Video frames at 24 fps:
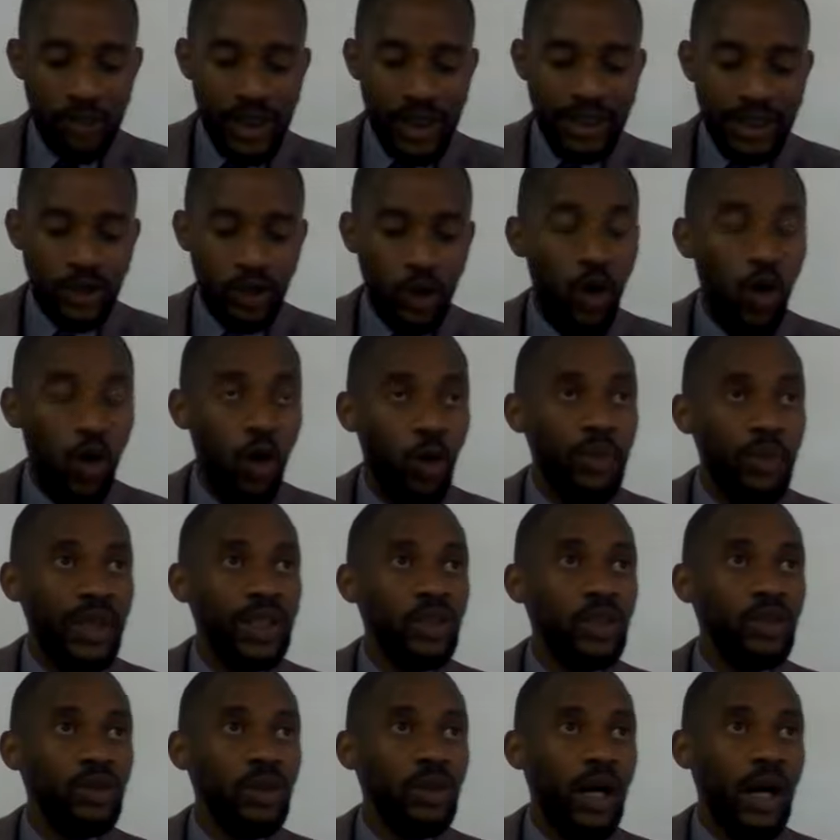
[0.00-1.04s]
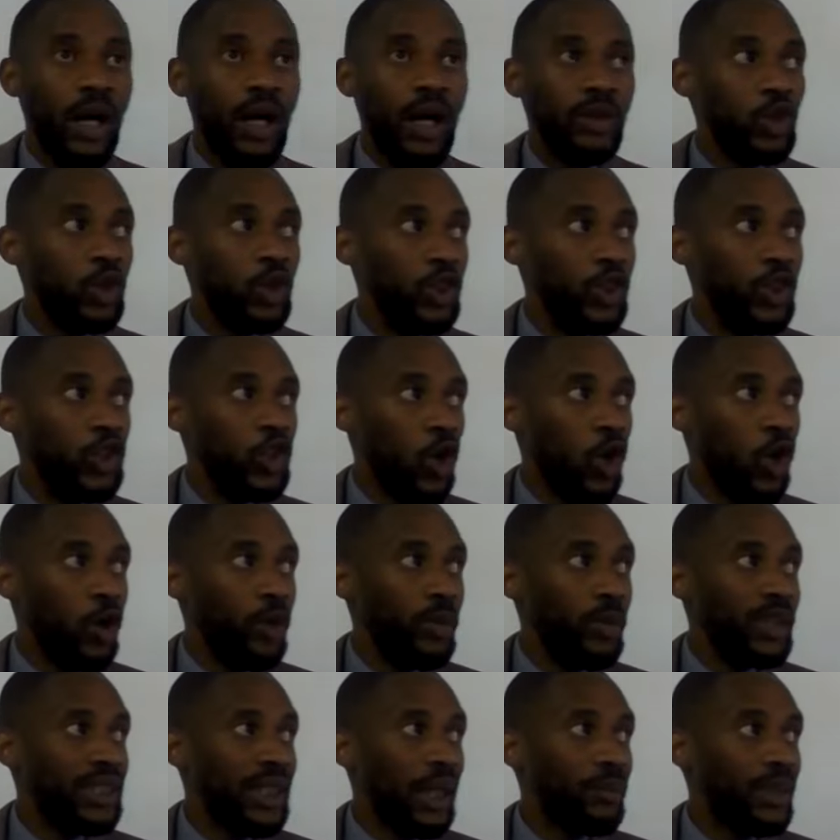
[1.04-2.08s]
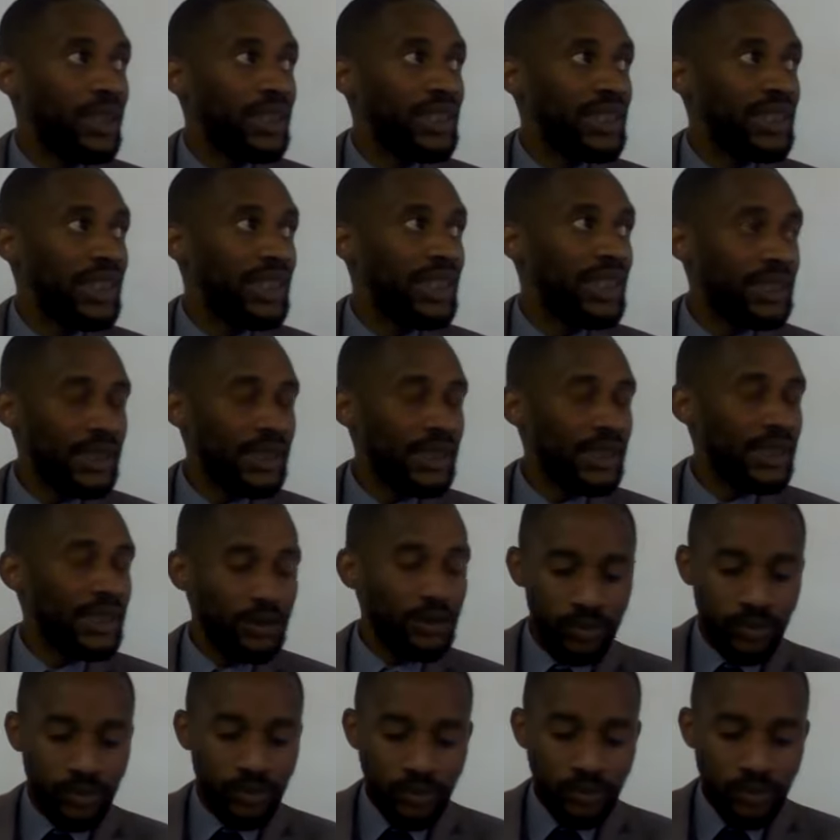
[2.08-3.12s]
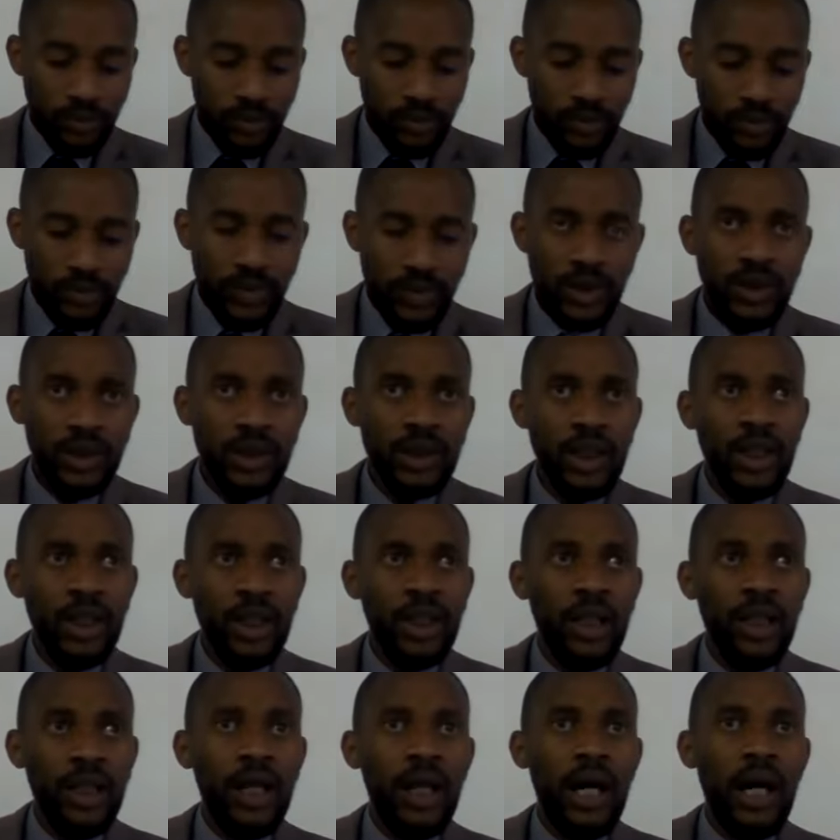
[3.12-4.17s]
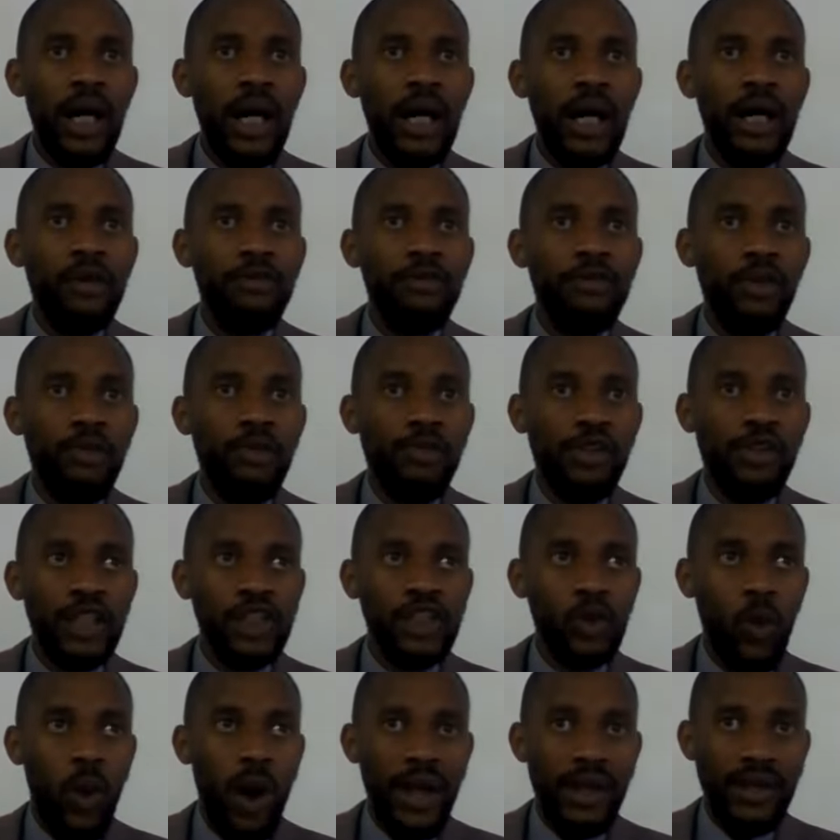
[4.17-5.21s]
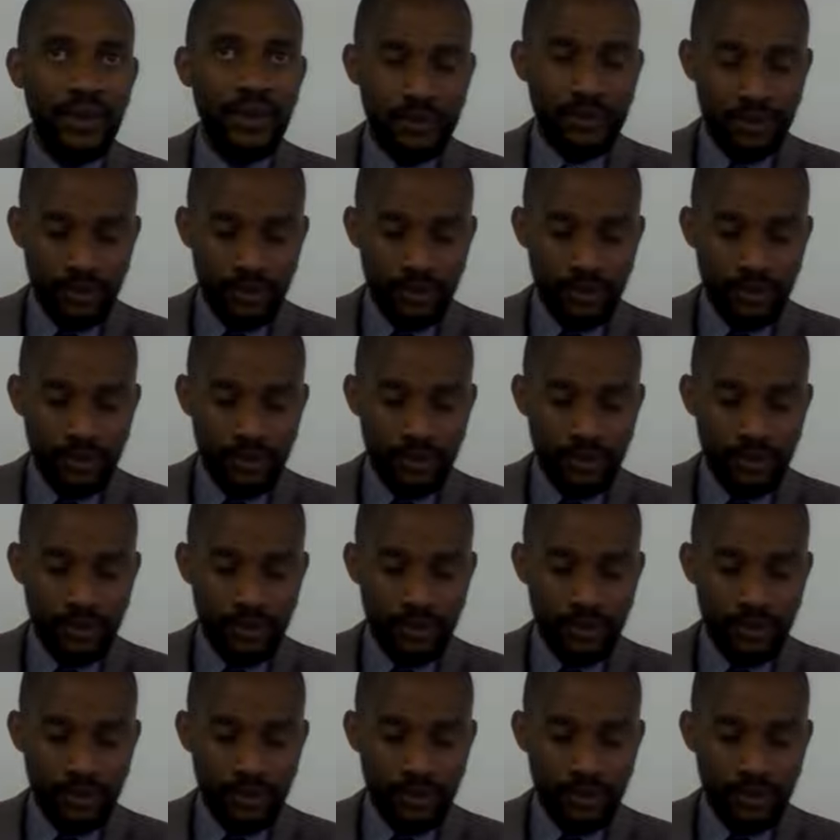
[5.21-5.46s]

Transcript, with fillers: please go open uh, to Deuteronomy chapter 6 uh, from verse 1.